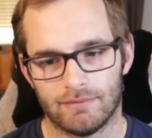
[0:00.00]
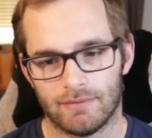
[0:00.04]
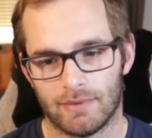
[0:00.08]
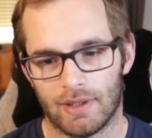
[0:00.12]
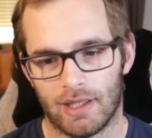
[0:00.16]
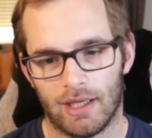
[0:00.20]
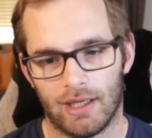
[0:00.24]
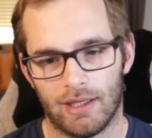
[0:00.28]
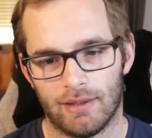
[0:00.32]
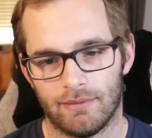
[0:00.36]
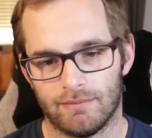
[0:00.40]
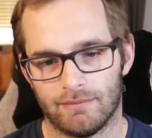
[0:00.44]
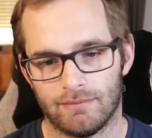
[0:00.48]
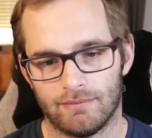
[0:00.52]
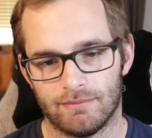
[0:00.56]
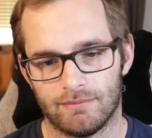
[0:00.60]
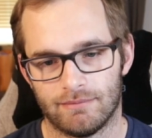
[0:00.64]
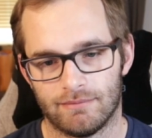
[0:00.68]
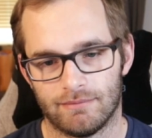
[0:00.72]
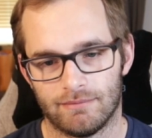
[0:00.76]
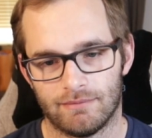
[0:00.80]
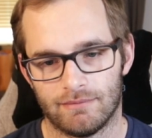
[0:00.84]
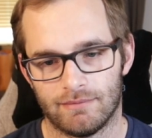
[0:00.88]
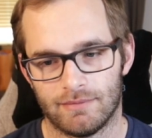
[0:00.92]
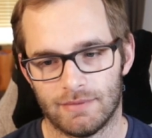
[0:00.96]
Um,
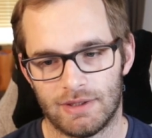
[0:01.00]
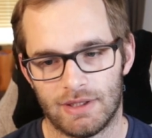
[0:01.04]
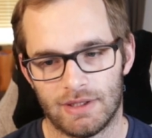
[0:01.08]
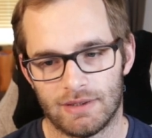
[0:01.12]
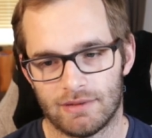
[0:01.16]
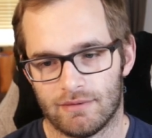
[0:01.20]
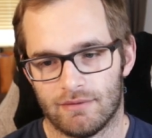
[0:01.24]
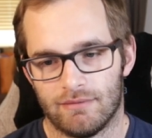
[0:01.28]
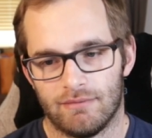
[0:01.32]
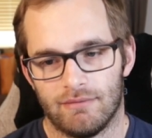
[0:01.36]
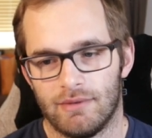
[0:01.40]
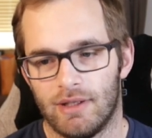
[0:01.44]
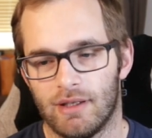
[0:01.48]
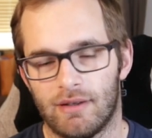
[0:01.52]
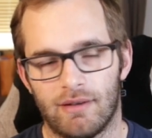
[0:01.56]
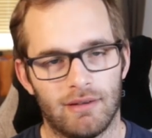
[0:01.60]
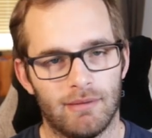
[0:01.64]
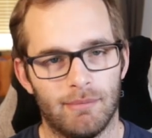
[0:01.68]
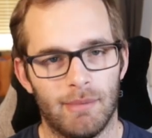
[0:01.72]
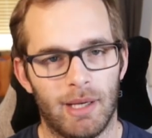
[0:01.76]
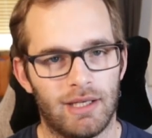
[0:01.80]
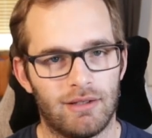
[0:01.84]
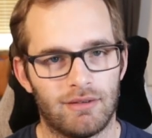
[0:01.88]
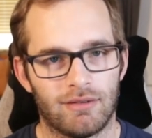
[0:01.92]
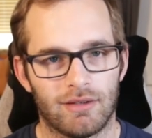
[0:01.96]
just look at the
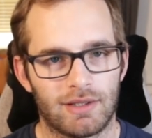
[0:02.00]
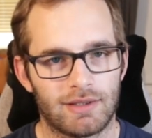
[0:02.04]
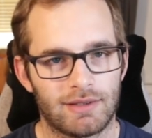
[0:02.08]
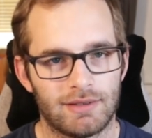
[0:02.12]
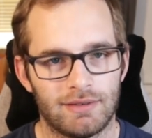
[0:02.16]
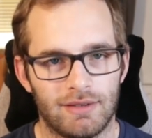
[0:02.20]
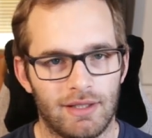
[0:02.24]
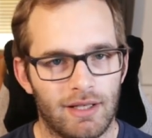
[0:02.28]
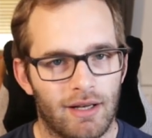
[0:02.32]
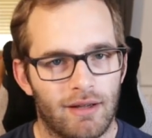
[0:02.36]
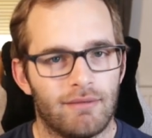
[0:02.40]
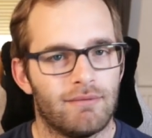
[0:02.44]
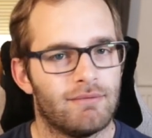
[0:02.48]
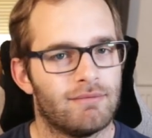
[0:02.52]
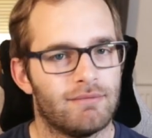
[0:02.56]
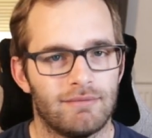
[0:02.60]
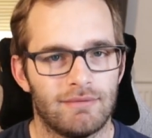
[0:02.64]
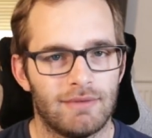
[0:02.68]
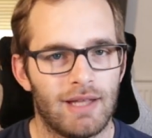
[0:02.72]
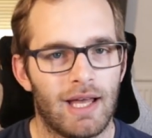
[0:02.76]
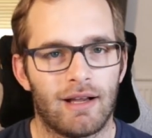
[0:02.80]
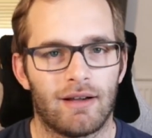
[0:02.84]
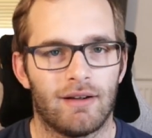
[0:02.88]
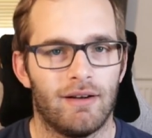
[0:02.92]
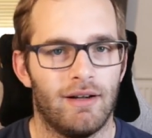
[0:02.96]
Matrix, you know,
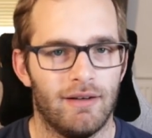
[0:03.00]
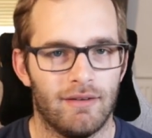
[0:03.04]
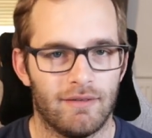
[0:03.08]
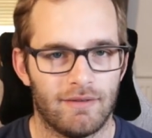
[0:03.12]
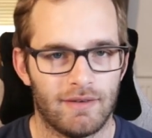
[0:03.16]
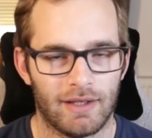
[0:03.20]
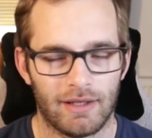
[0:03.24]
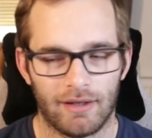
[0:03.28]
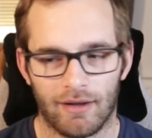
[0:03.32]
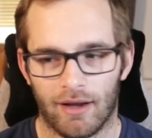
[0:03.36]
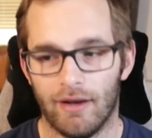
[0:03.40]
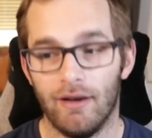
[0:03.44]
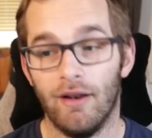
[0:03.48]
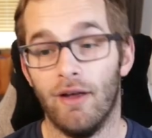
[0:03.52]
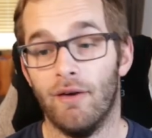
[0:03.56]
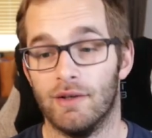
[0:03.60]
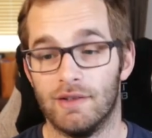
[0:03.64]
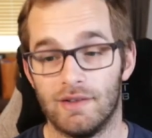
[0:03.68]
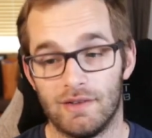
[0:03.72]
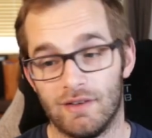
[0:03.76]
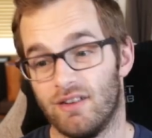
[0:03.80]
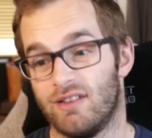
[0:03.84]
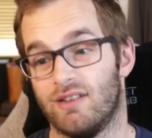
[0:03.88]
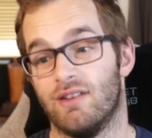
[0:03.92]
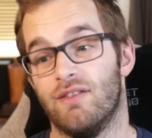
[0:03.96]
that kind of thing. I know it's
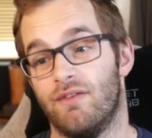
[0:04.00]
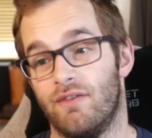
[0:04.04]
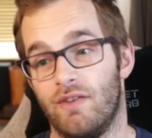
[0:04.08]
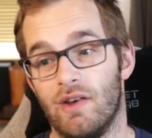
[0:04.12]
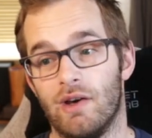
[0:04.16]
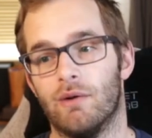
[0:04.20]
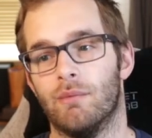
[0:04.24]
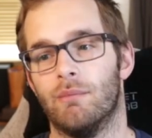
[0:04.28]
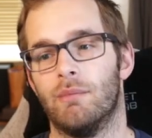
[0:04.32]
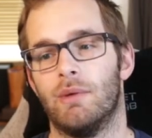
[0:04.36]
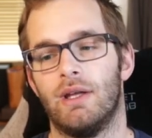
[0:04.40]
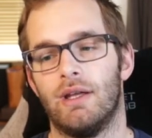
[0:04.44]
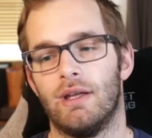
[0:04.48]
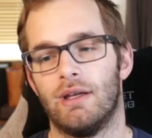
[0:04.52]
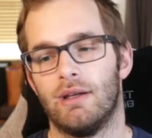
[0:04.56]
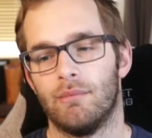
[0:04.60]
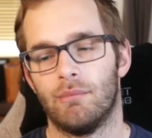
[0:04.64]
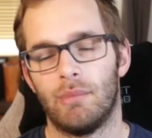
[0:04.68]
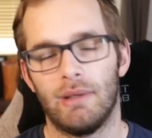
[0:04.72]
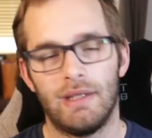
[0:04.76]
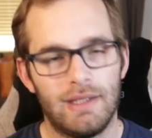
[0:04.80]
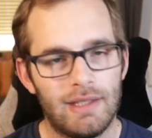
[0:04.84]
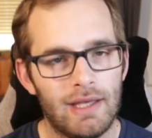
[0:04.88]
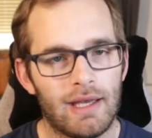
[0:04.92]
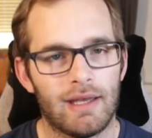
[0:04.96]
just a film,
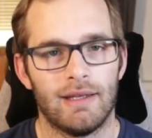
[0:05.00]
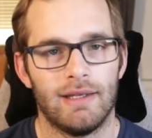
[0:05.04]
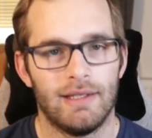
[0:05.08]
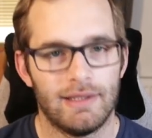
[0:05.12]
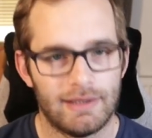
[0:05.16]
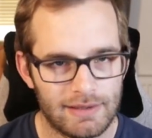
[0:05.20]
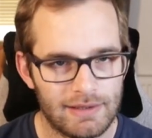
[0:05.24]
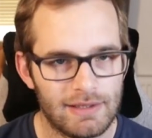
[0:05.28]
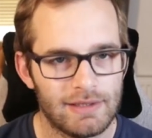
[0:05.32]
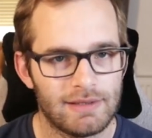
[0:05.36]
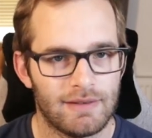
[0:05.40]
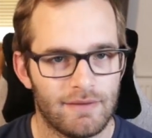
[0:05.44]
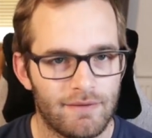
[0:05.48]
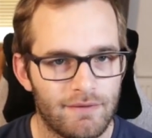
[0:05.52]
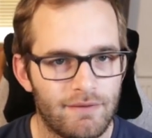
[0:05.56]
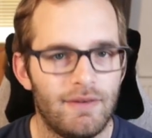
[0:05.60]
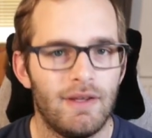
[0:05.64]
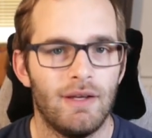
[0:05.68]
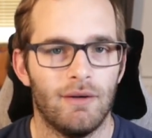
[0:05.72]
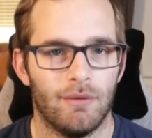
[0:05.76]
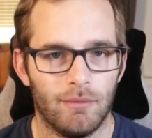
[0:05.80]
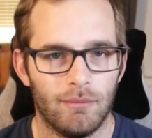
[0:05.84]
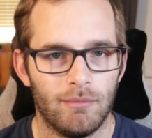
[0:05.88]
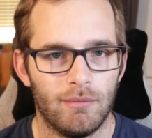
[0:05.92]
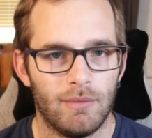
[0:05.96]
but yeah, it's just a
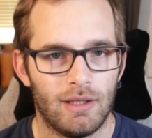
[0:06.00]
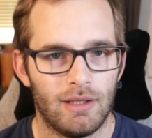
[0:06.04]
film.